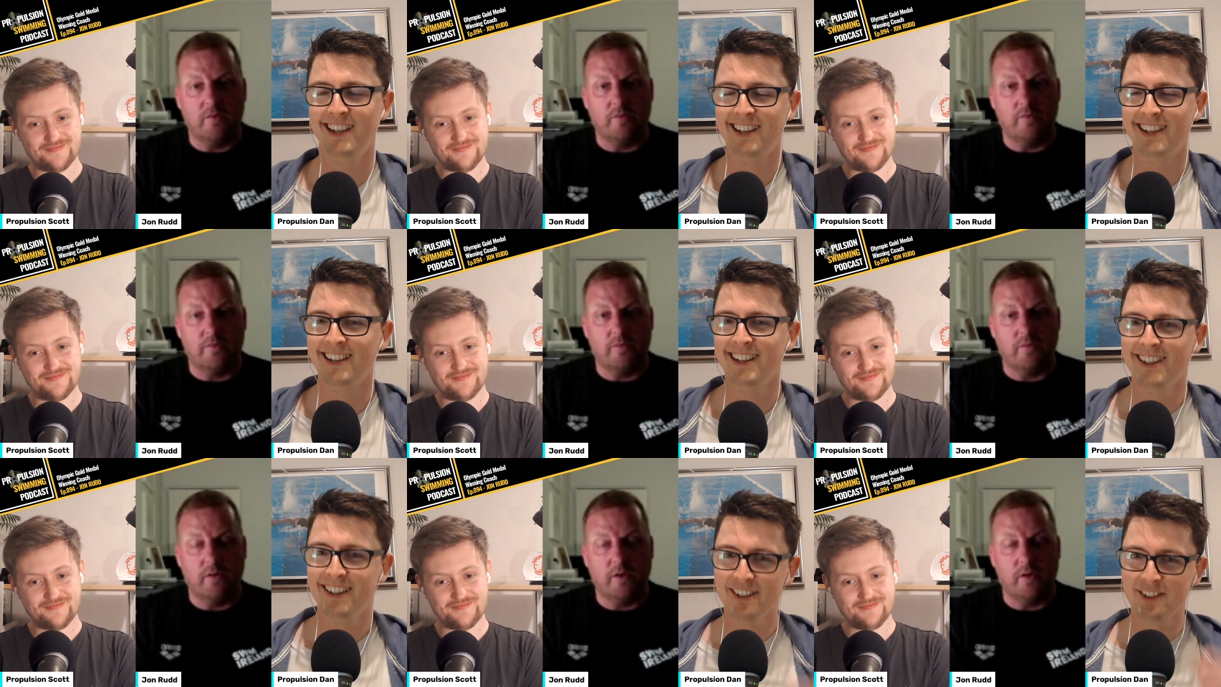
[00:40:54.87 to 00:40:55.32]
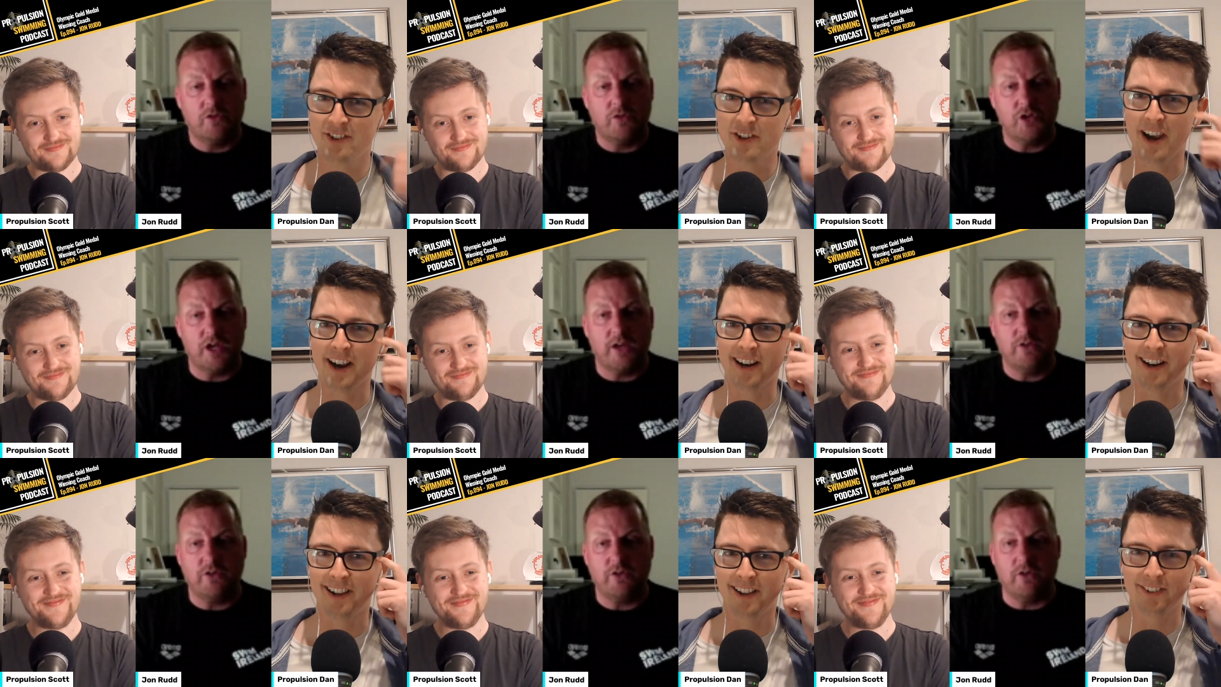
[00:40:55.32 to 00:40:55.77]
Speaker 1: of, of
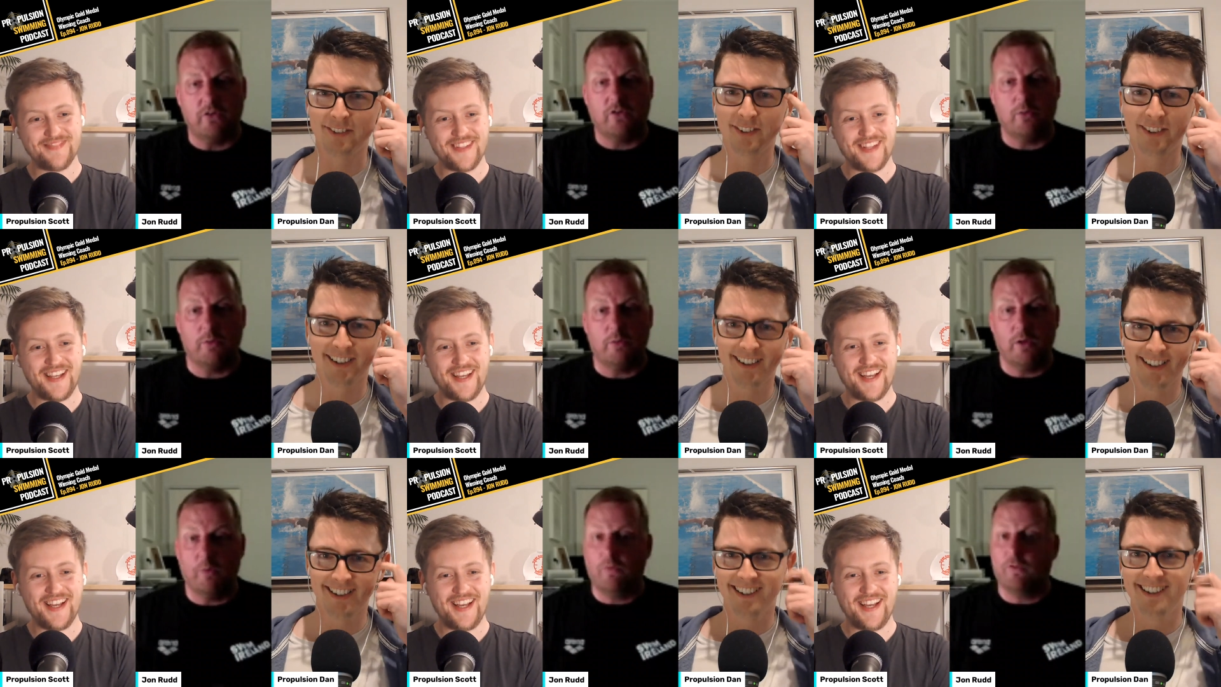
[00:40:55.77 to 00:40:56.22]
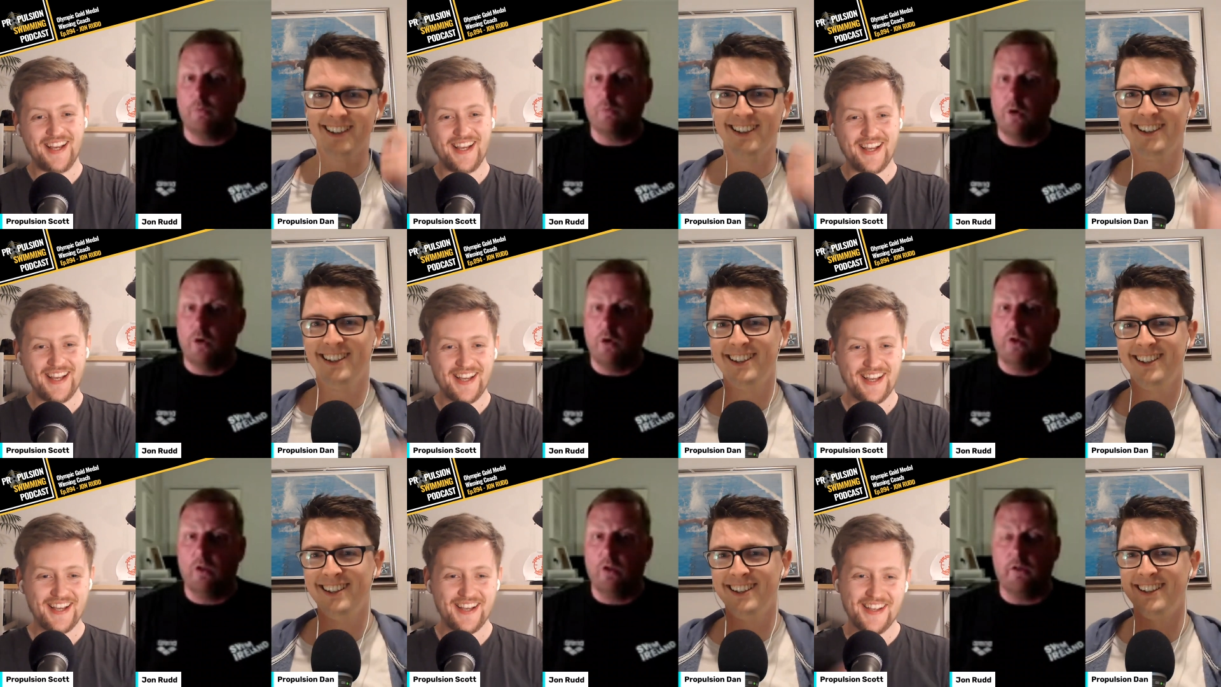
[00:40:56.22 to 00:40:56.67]
changes. Some of them
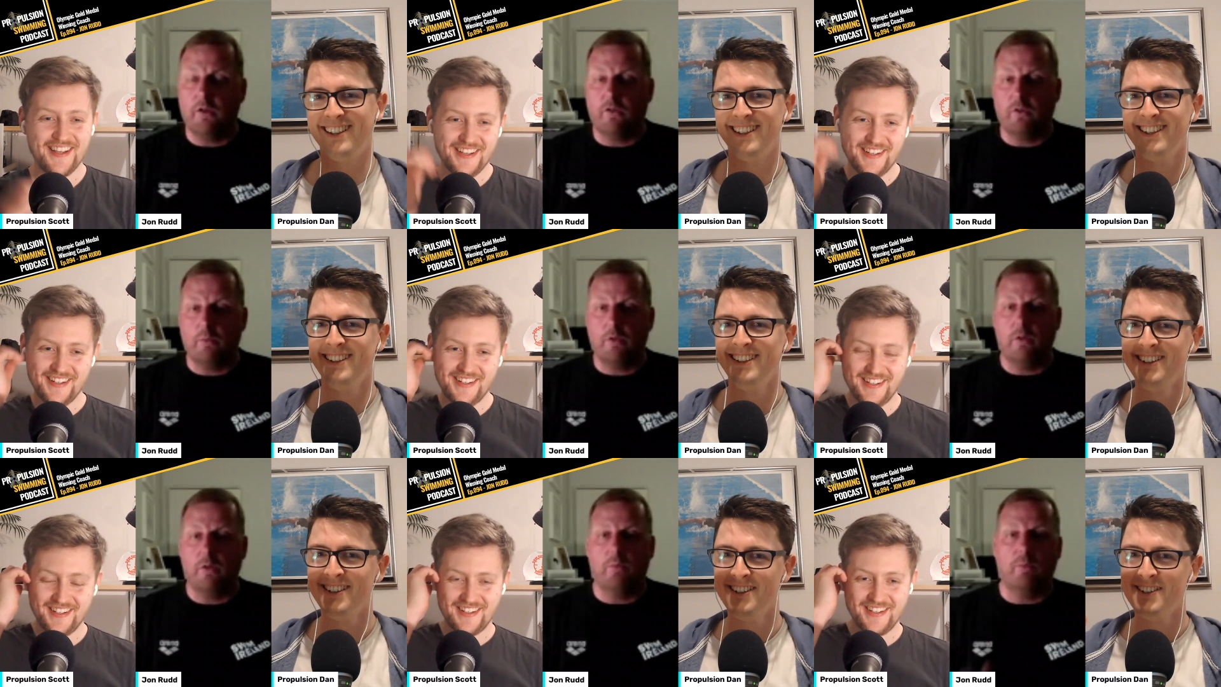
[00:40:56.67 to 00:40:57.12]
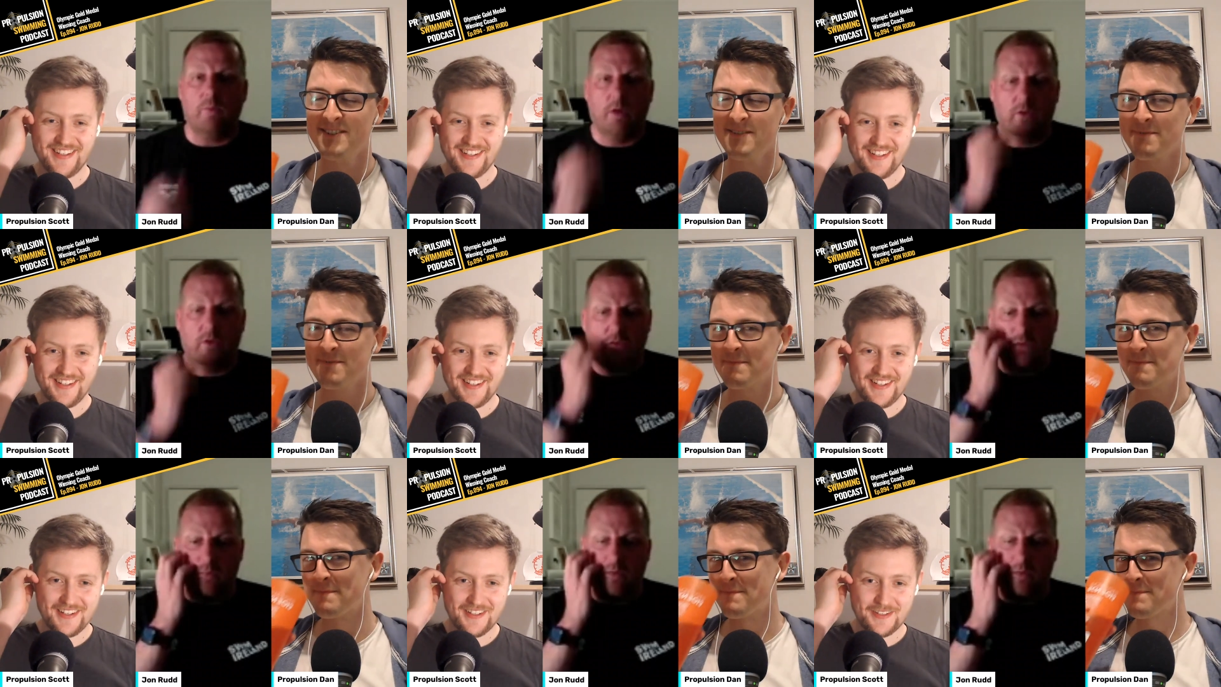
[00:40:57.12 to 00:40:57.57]
small, and some of them
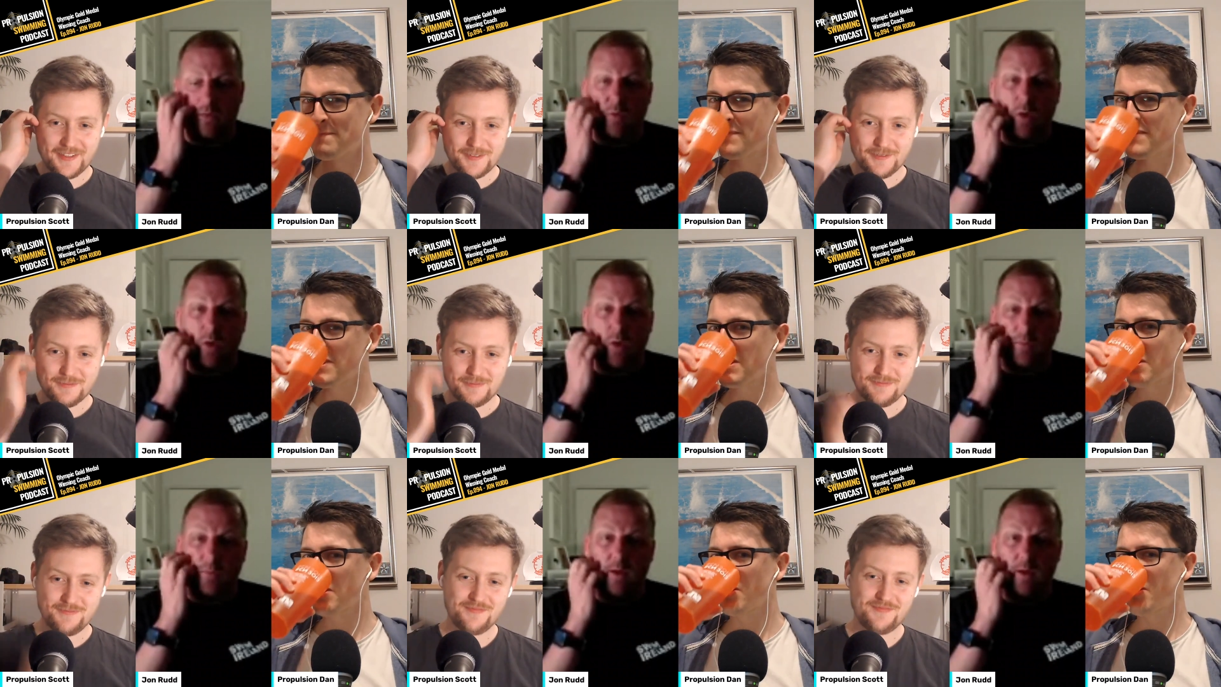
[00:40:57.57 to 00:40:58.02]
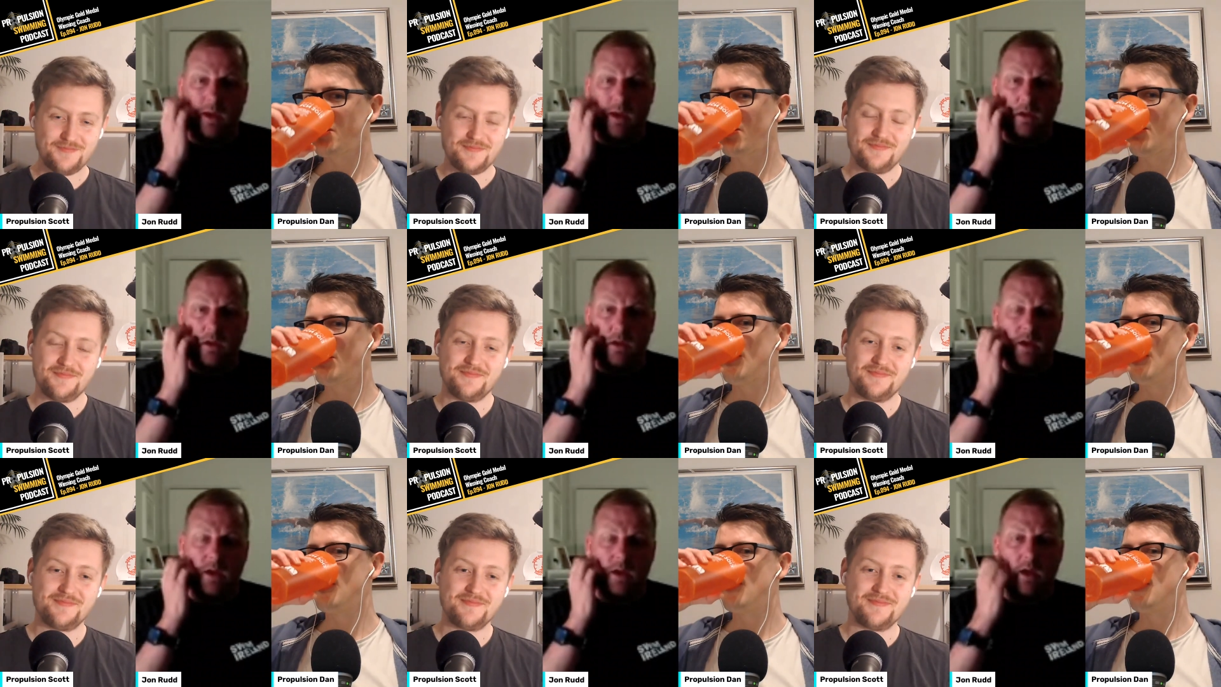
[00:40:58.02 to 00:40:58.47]
and some of them quite
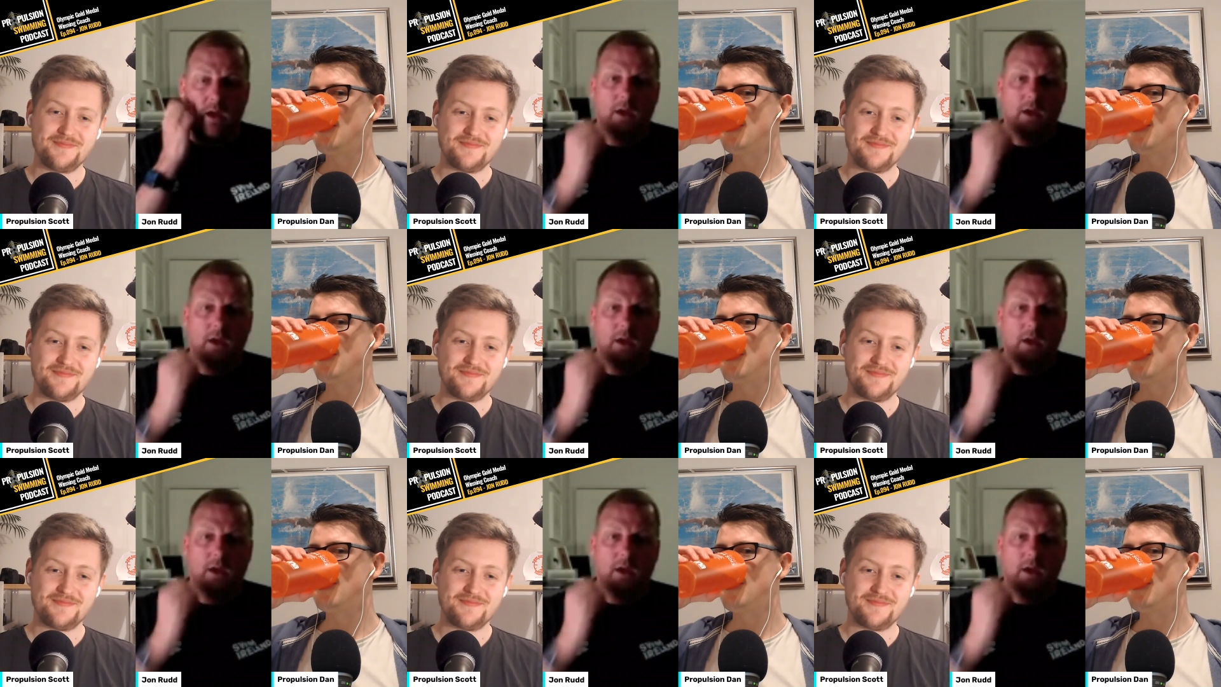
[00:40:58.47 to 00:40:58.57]
big.